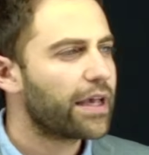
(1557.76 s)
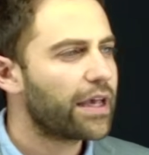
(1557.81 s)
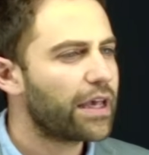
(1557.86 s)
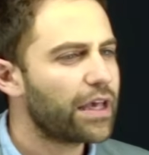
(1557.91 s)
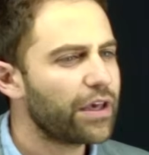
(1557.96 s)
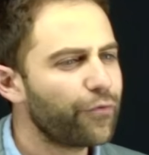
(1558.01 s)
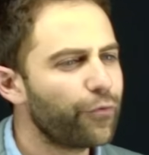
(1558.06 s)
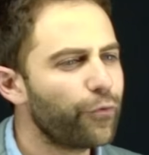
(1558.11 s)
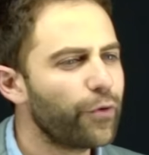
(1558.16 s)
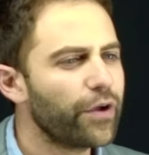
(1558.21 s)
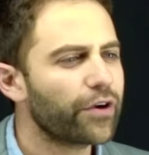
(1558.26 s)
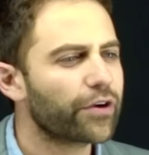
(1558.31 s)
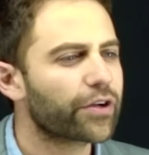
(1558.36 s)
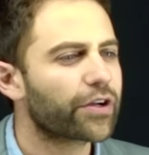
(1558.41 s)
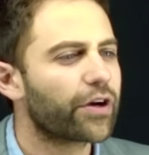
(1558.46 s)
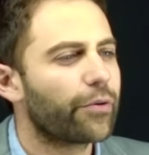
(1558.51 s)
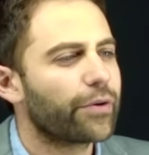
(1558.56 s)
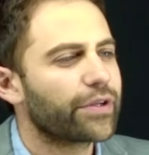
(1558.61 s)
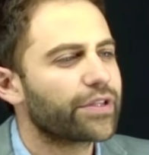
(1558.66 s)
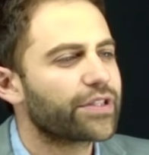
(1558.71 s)
if we are
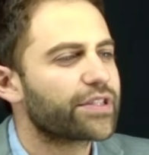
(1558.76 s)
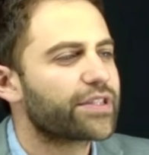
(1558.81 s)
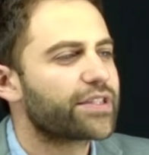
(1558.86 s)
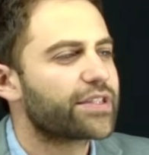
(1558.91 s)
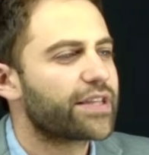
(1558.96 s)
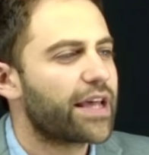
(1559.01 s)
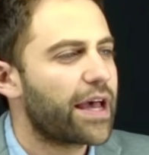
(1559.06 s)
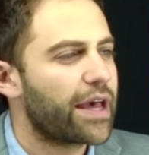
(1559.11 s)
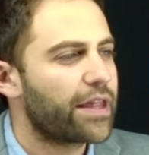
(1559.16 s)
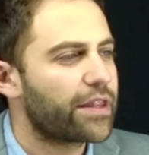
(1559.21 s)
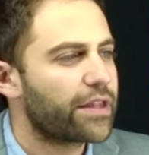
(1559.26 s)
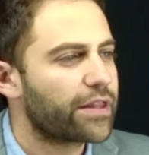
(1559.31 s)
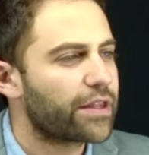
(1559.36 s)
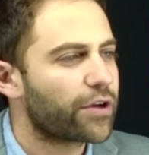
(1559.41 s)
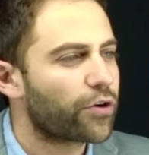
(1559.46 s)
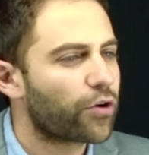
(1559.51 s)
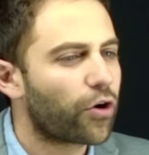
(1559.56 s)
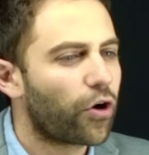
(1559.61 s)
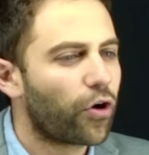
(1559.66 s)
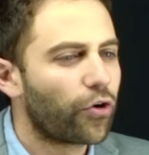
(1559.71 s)
going to say that
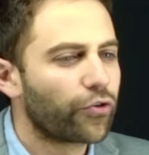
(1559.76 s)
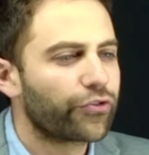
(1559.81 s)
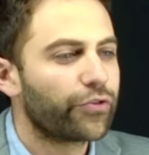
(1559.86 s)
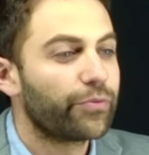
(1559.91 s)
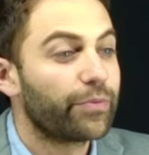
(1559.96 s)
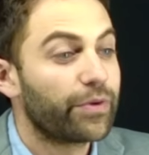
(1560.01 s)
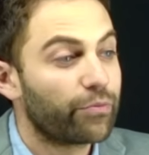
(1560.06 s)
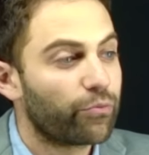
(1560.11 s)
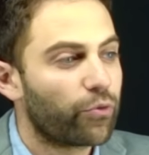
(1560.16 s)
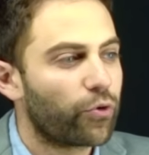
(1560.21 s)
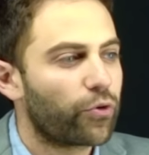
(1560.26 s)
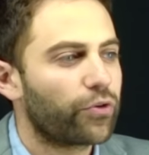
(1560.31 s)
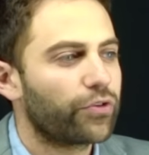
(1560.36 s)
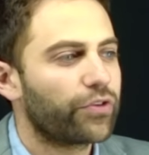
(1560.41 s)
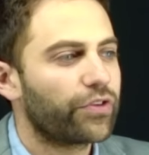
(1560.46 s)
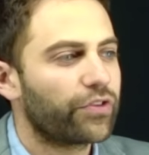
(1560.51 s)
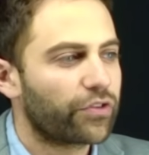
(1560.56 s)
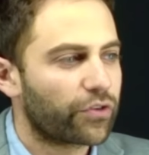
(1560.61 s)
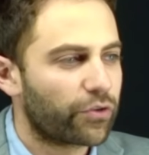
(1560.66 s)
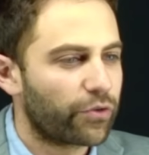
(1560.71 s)
there are ultimate moral
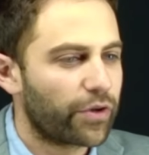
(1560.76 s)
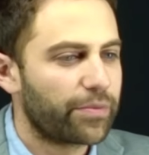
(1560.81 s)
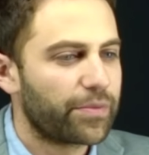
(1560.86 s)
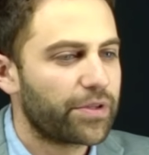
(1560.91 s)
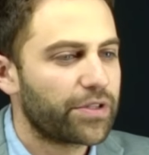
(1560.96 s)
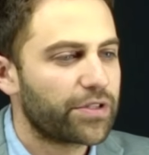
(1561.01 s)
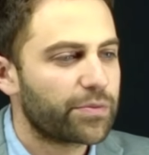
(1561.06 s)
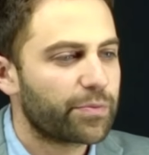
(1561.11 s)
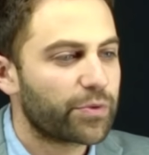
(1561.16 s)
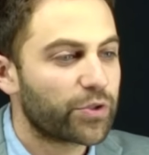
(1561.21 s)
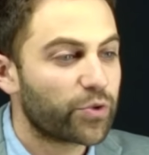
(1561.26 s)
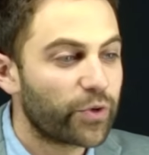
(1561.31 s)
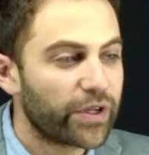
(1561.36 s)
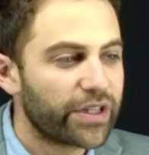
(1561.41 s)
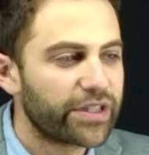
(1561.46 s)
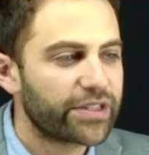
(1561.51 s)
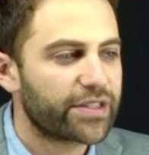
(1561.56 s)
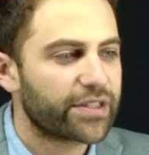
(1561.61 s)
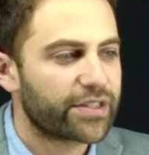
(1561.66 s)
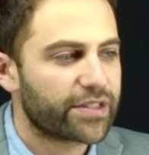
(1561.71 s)
disagreements
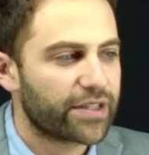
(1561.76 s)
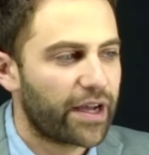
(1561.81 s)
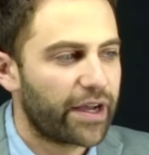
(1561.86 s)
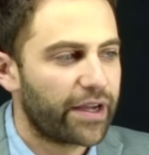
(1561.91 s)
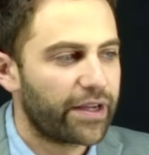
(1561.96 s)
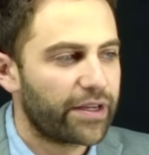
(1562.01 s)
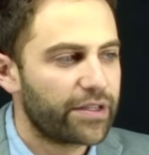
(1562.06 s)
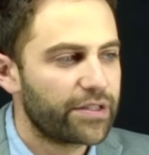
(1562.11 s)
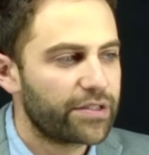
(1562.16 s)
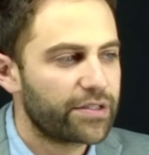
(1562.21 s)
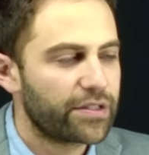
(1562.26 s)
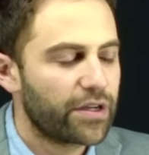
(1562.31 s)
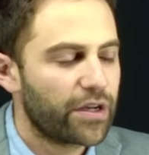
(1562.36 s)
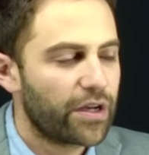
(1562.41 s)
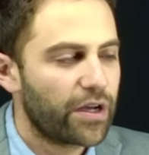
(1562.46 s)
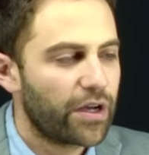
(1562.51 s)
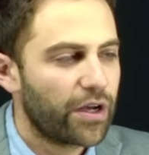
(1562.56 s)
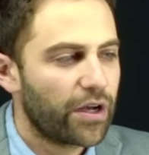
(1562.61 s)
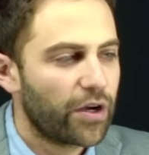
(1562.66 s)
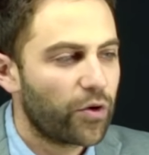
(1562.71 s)
between societies,
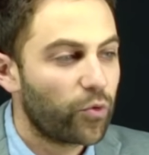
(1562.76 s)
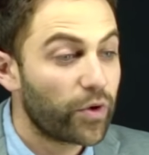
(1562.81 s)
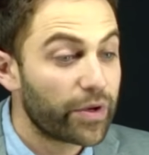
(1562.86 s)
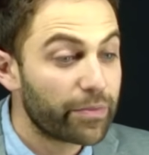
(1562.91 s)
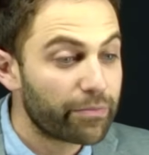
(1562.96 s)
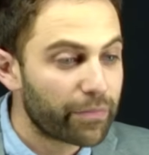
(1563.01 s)
we